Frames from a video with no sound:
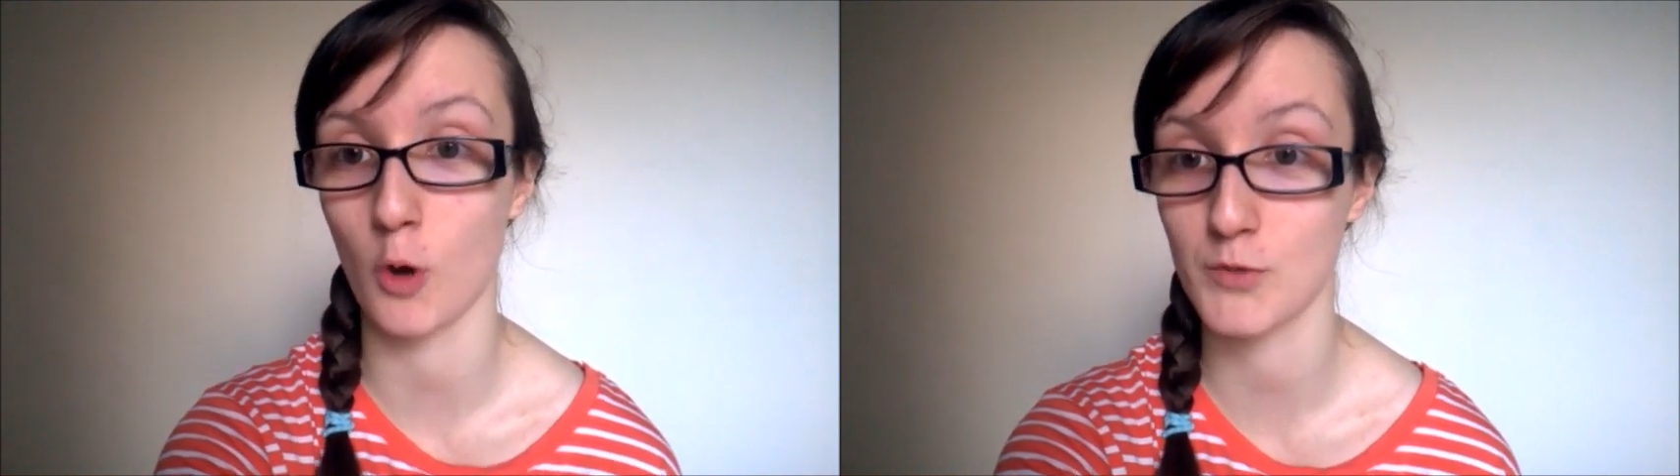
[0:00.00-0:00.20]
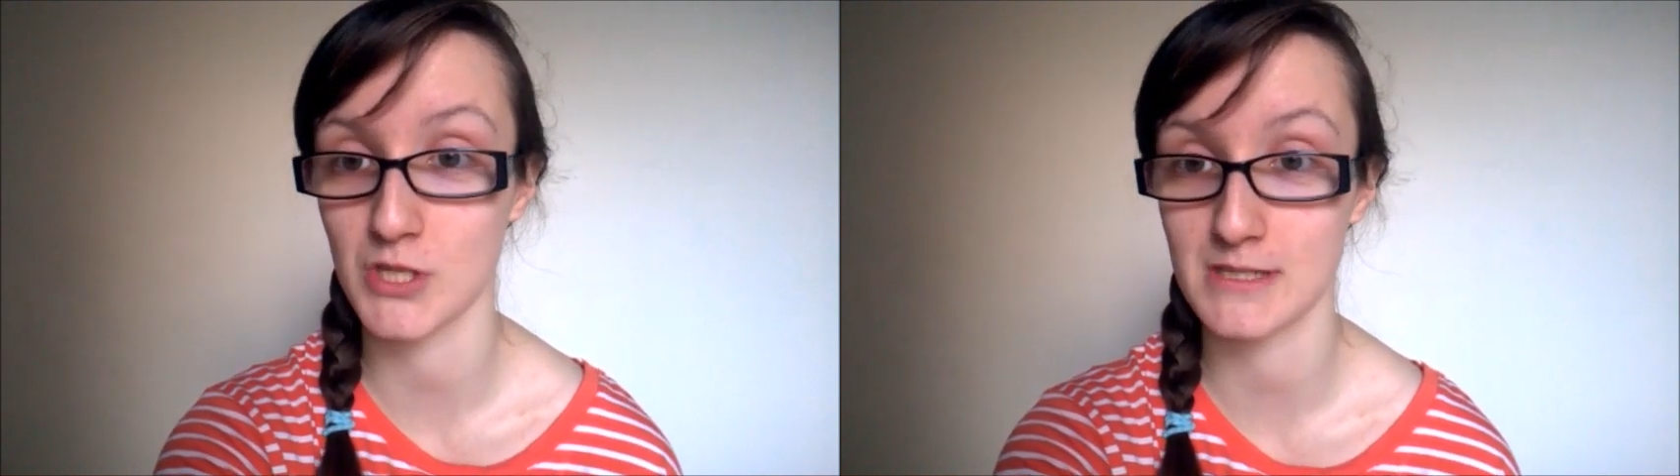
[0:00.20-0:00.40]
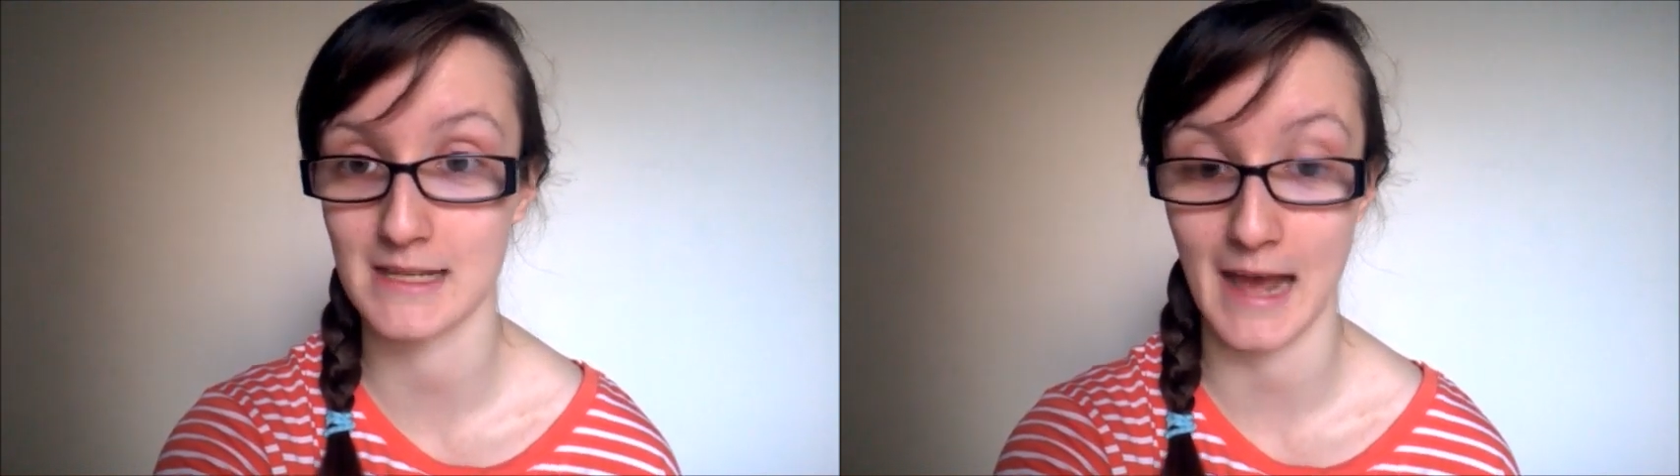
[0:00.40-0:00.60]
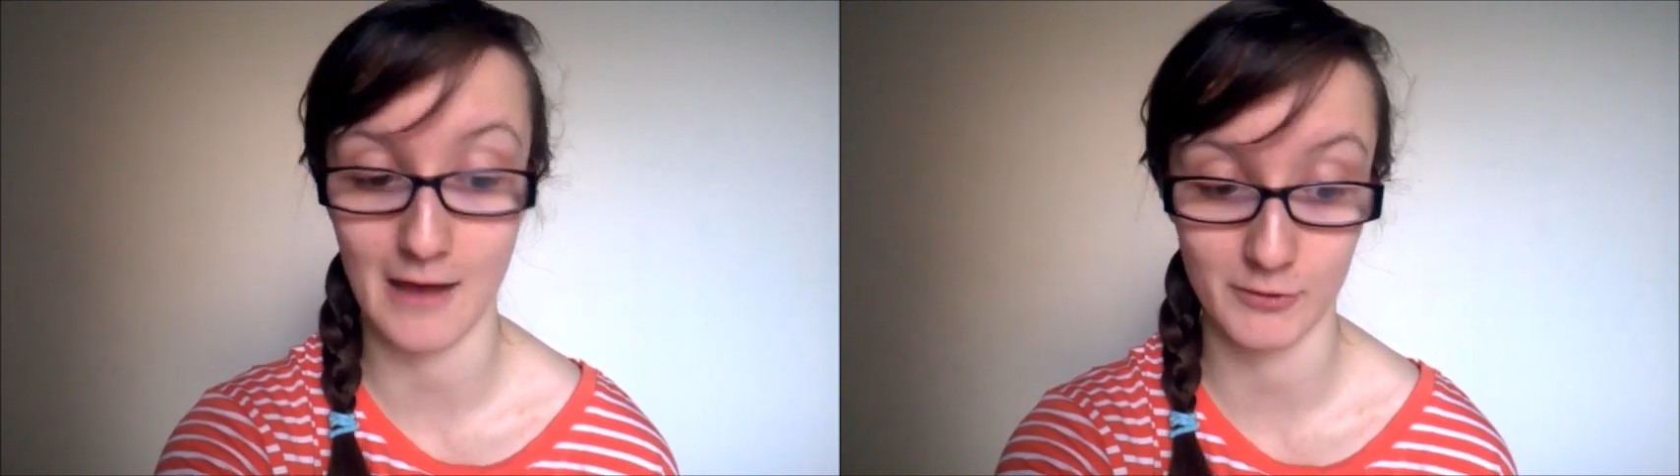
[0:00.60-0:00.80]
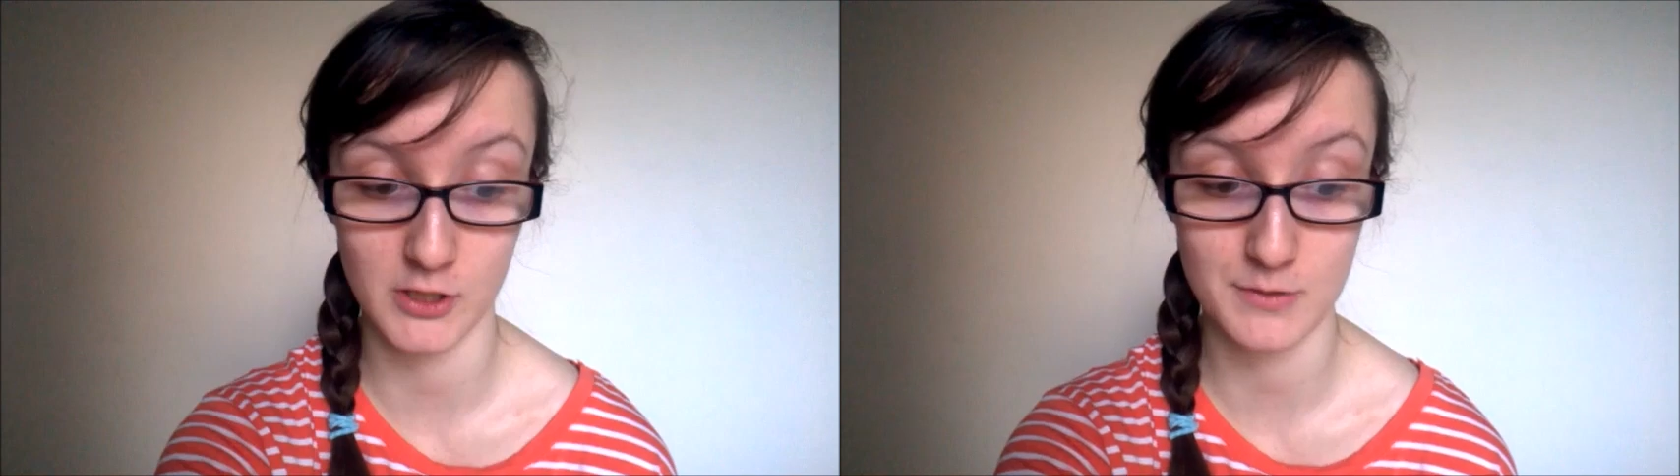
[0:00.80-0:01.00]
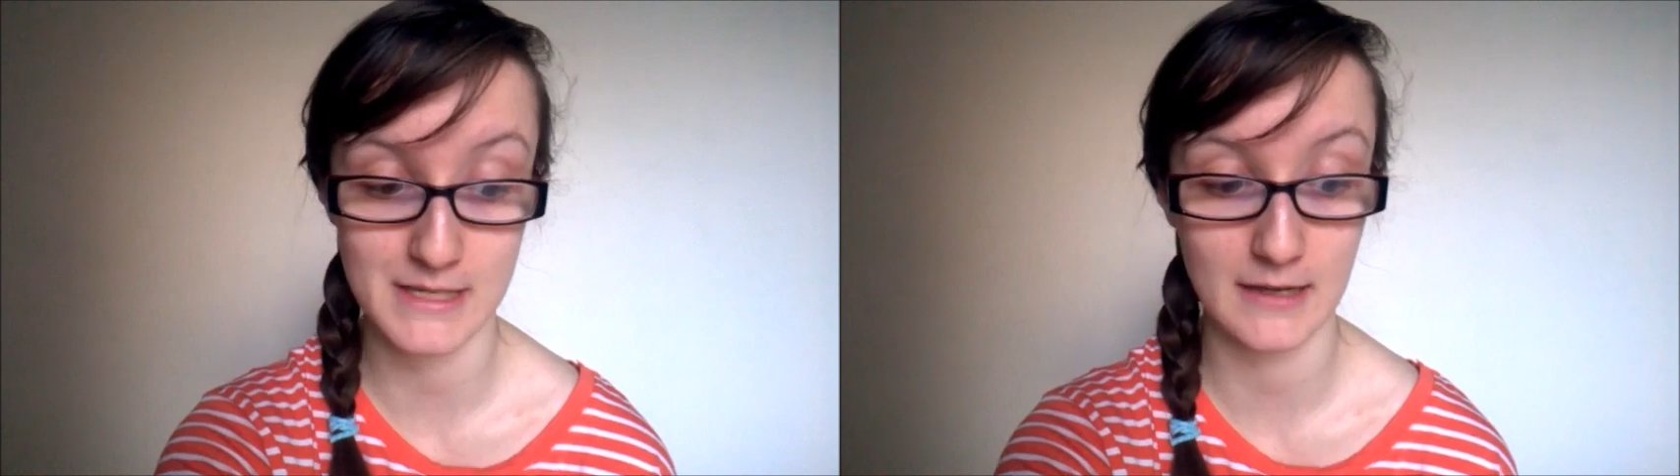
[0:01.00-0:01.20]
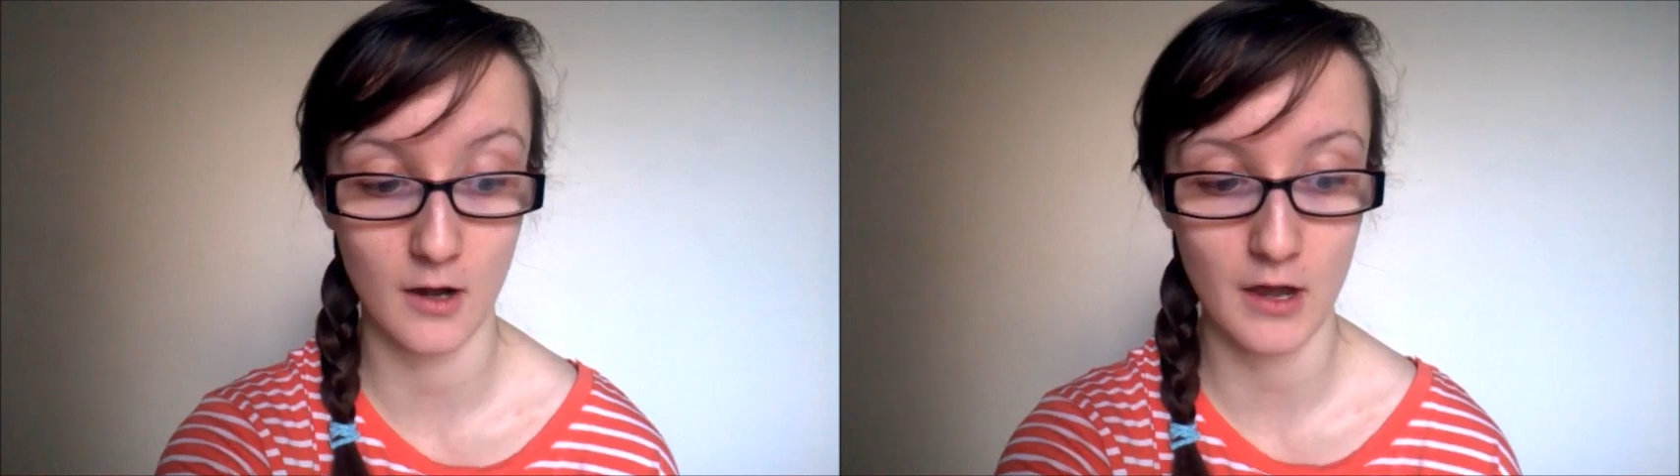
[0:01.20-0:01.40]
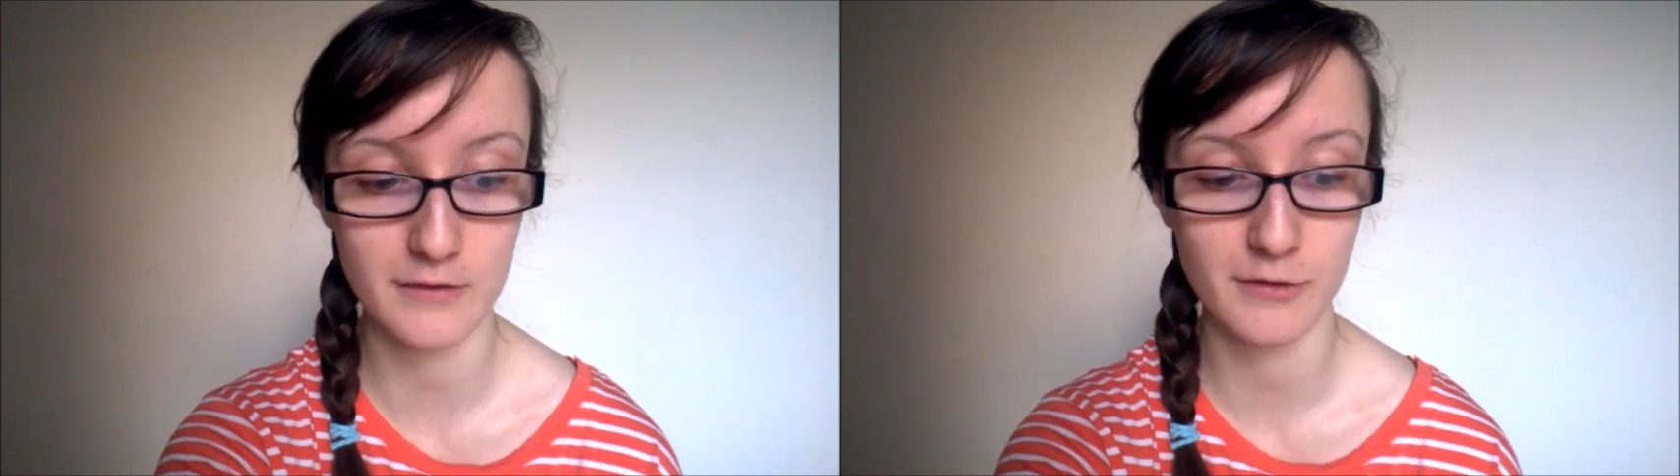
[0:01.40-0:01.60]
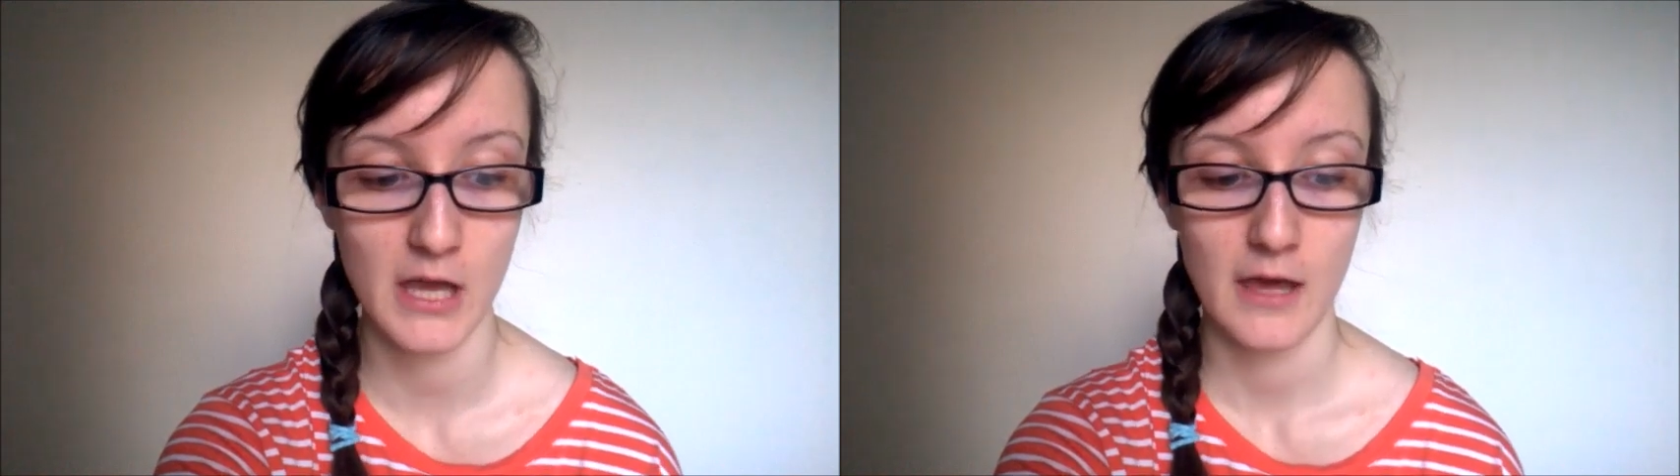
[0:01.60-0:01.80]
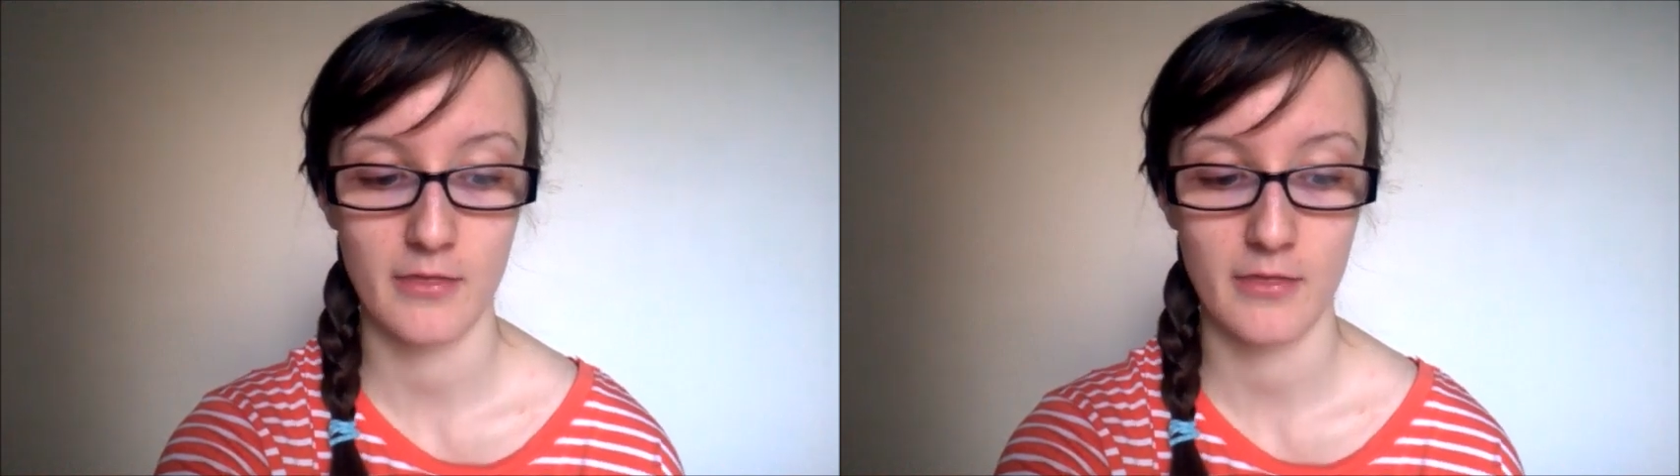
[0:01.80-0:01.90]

options and avenues in life,